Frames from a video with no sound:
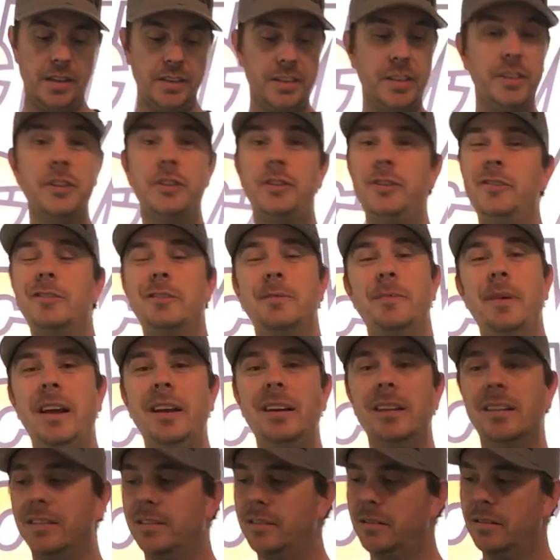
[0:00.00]
is I just used the
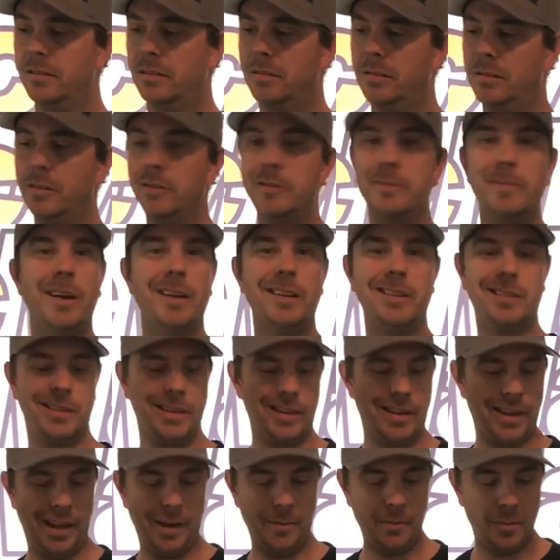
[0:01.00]
magnets. Use the magnets
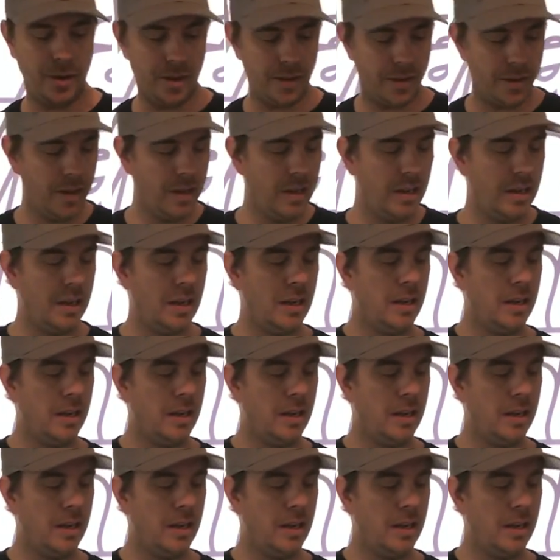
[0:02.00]
they came with.